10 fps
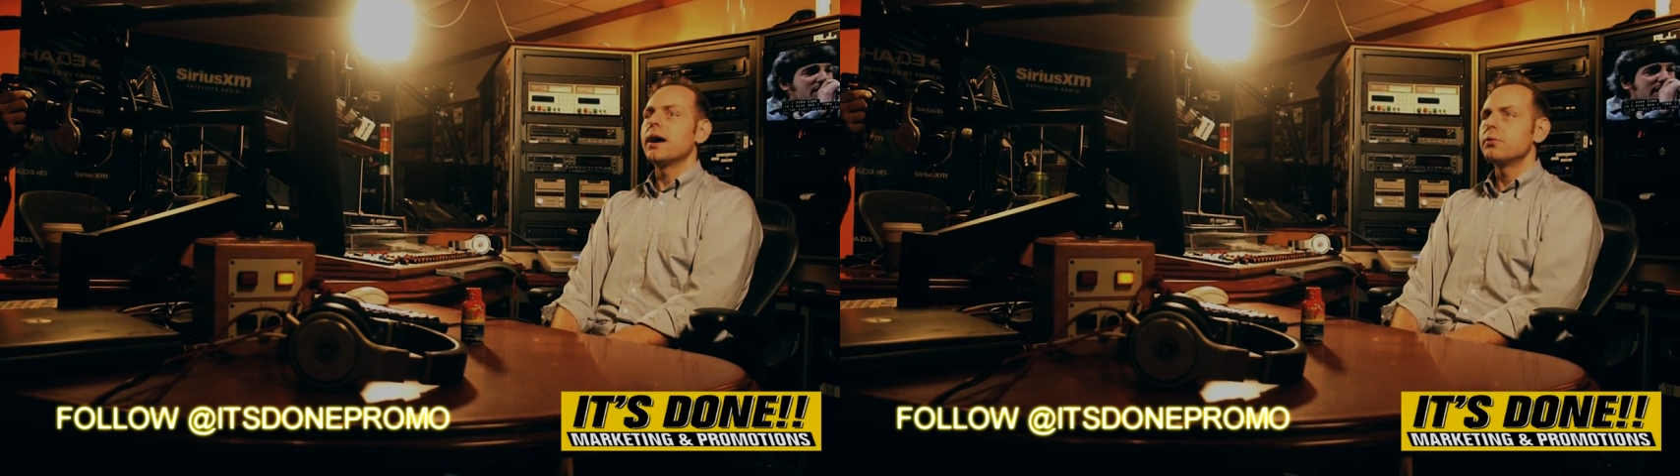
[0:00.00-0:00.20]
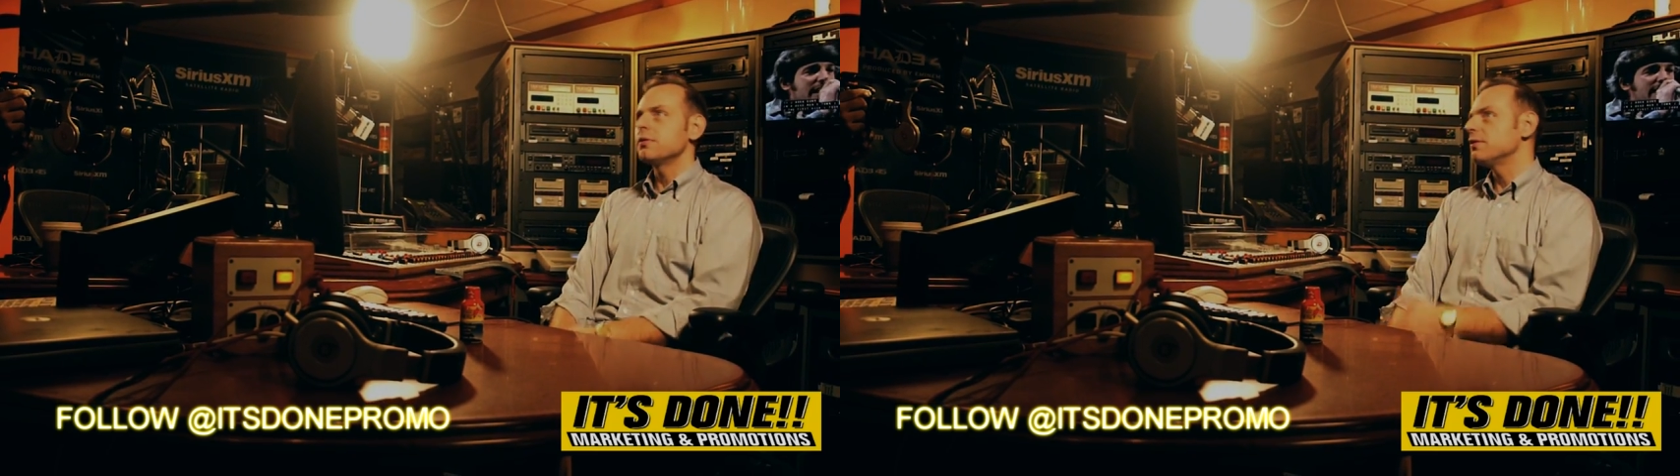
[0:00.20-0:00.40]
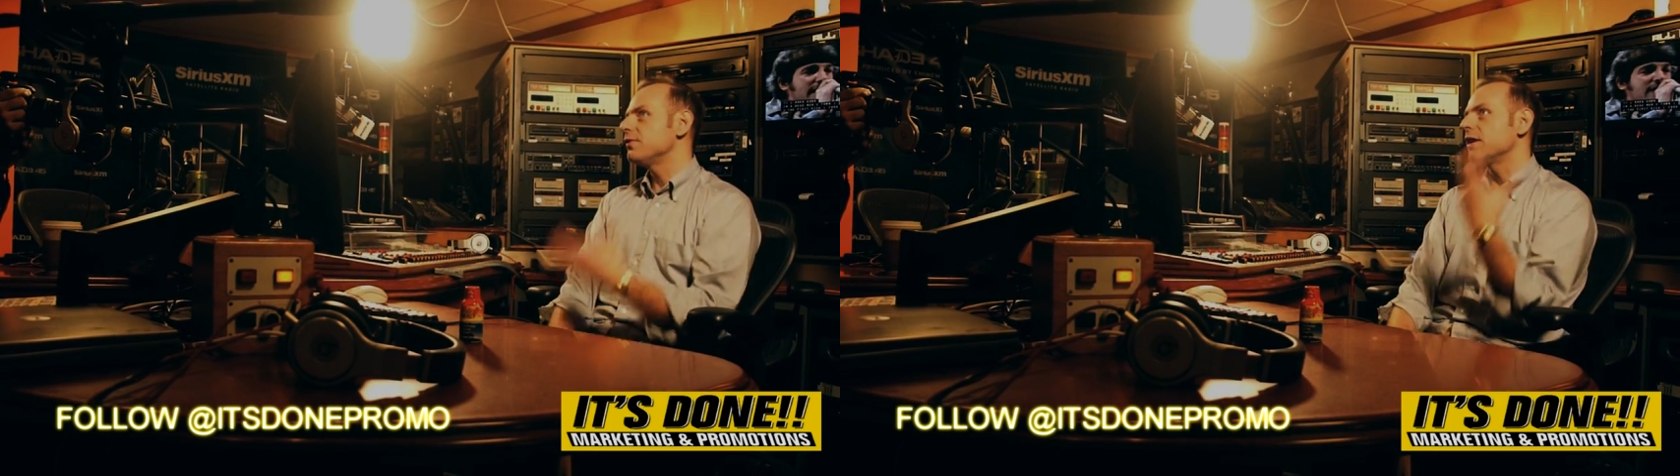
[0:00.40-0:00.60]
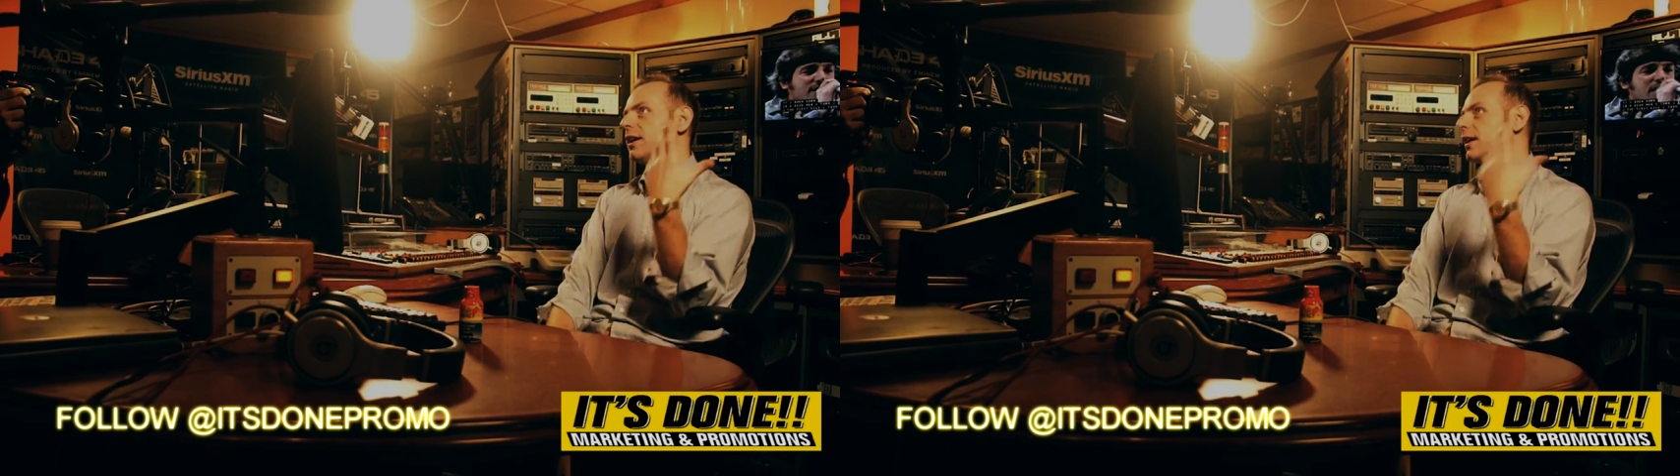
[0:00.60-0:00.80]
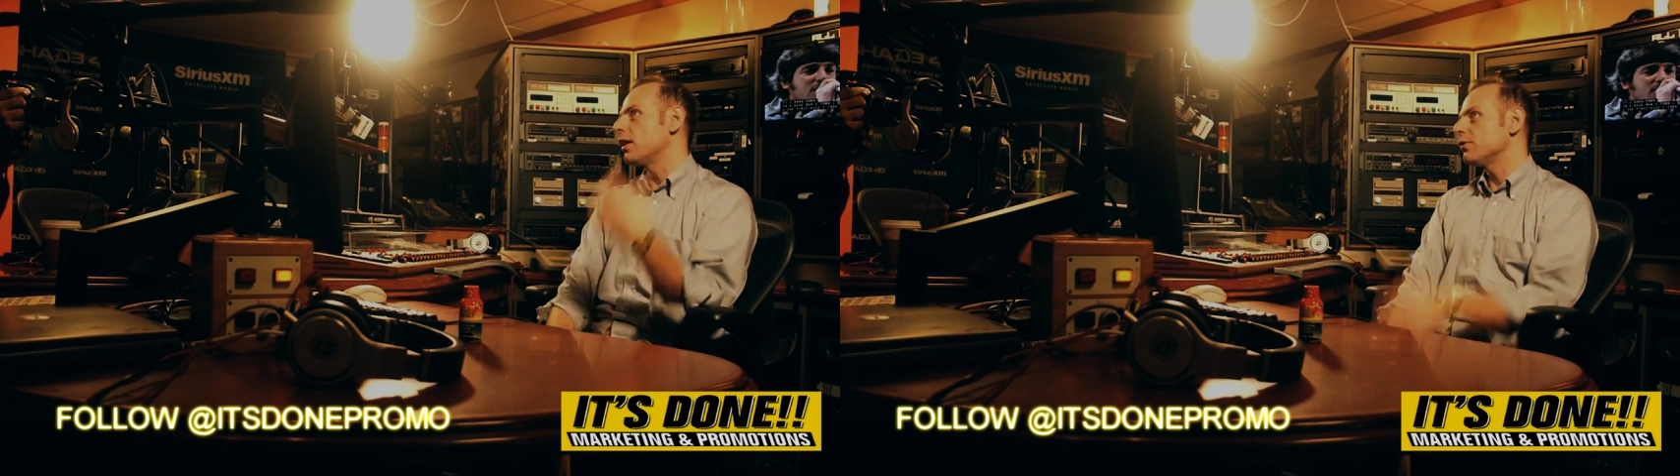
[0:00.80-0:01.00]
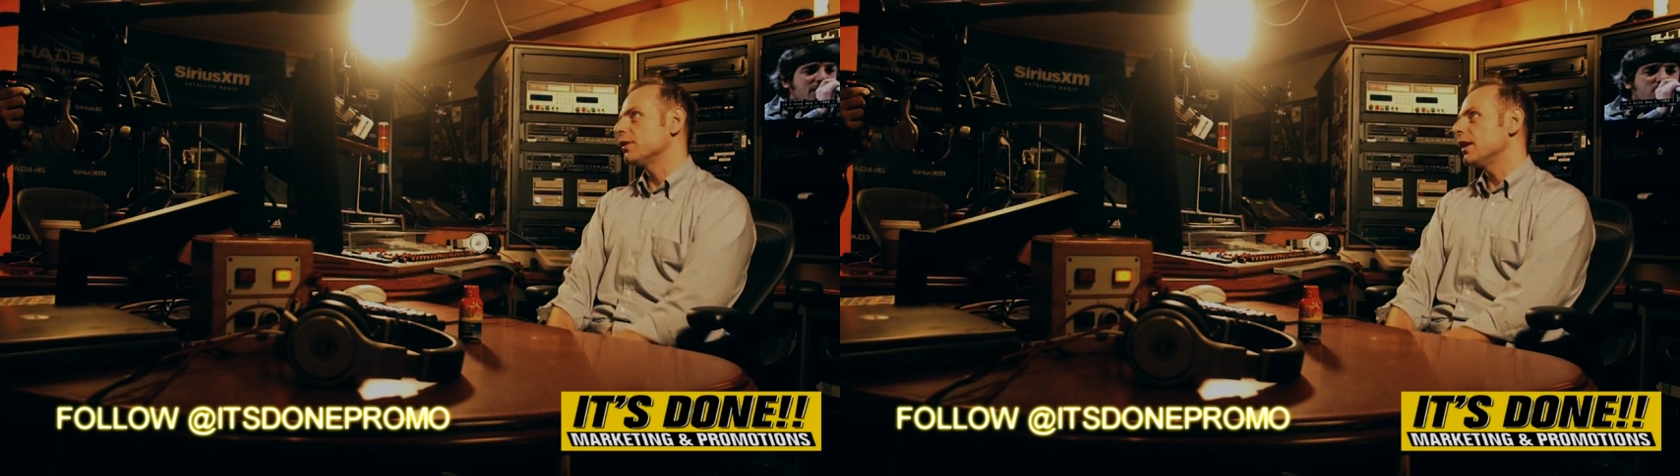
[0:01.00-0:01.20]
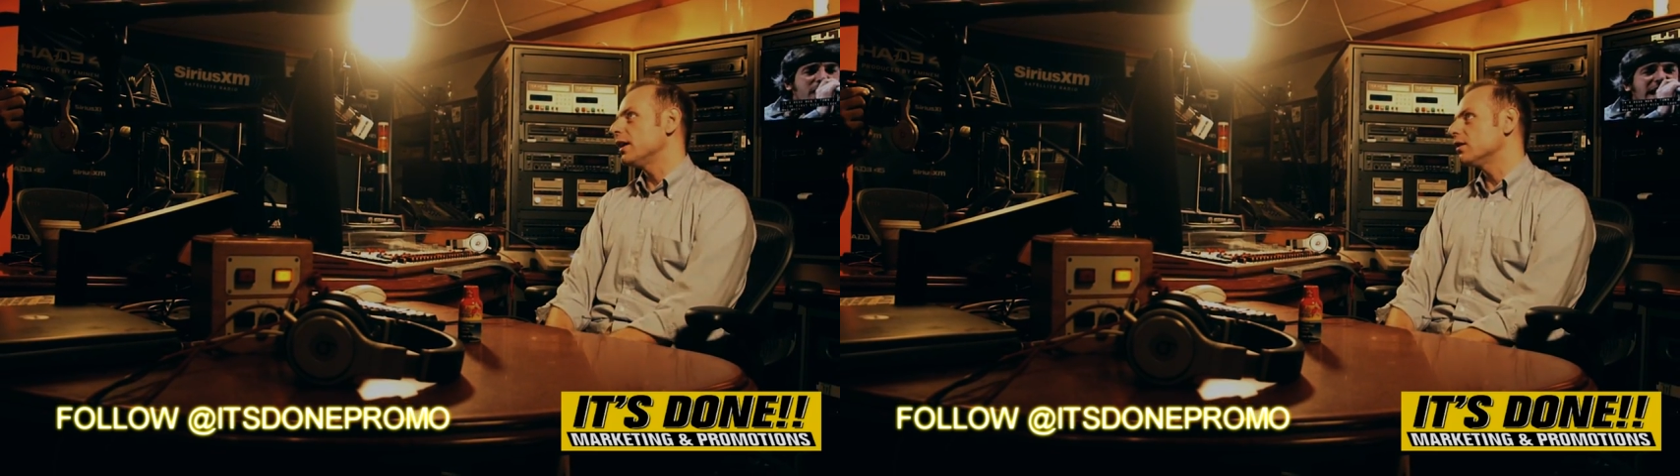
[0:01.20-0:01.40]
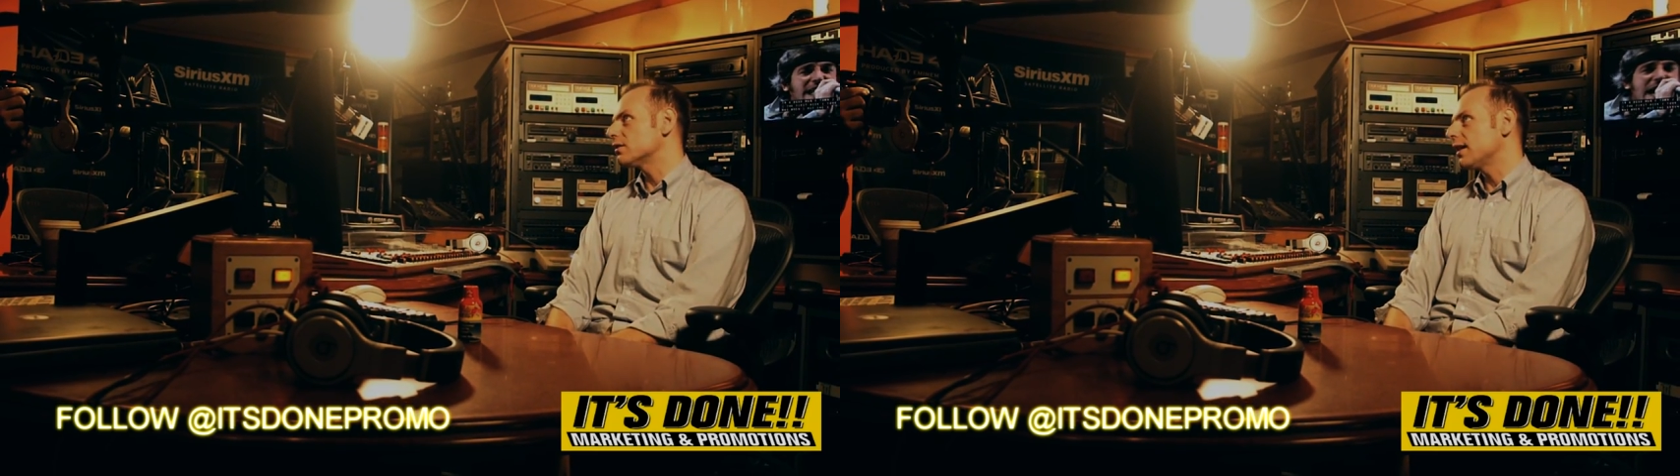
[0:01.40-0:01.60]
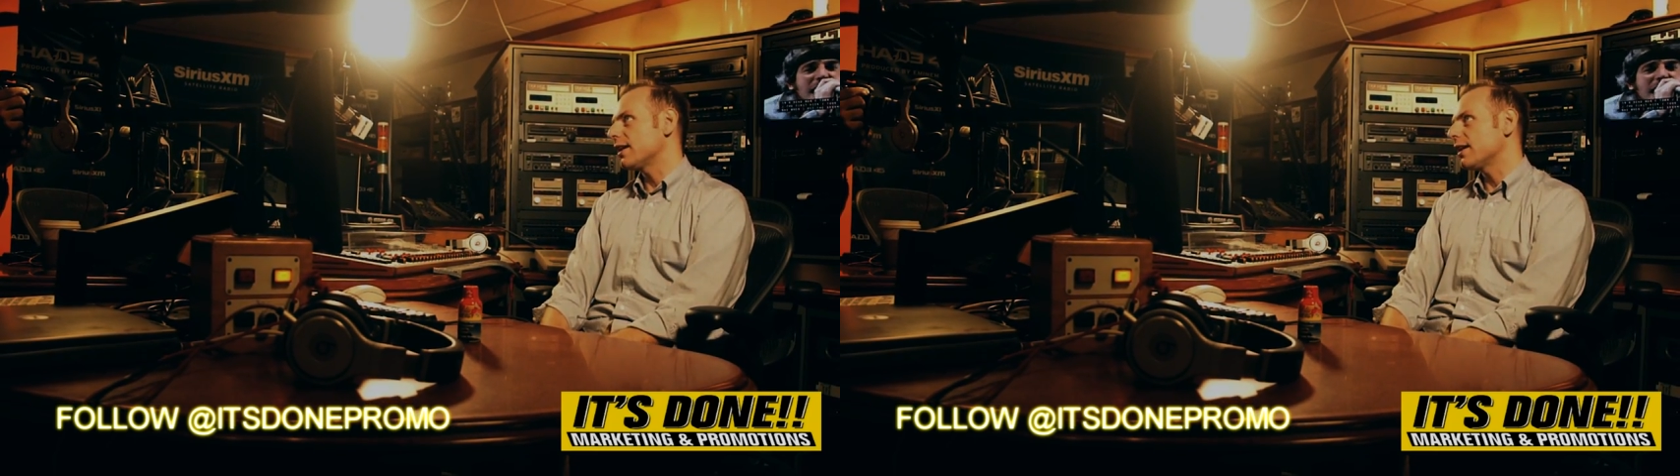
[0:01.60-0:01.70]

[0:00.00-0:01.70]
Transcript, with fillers: I was in fucking, I was in English